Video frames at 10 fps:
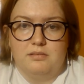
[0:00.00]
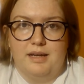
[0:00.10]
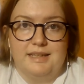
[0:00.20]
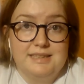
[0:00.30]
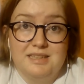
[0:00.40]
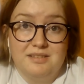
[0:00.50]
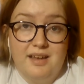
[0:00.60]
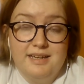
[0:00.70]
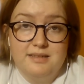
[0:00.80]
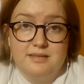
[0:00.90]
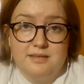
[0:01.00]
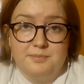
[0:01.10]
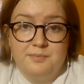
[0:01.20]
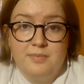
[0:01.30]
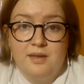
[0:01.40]
isn't a lie to
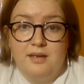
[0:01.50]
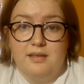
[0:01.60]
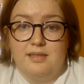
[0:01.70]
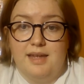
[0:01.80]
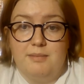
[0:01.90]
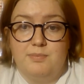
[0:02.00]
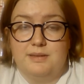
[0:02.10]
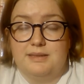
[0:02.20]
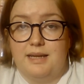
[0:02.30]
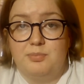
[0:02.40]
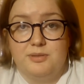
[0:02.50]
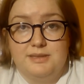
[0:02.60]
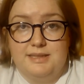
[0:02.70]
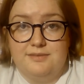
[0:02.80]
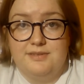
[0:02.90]
them. They
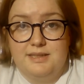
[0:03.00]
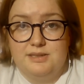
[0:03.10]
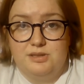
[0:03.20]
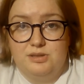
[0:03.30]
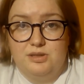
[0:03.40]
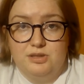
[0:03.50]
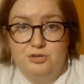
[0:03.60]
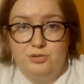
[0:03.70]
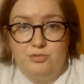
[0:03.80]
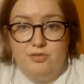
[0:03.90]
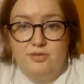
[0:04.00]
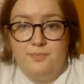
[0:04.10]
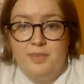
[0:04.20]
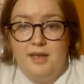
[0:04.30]
perceive it as the truth,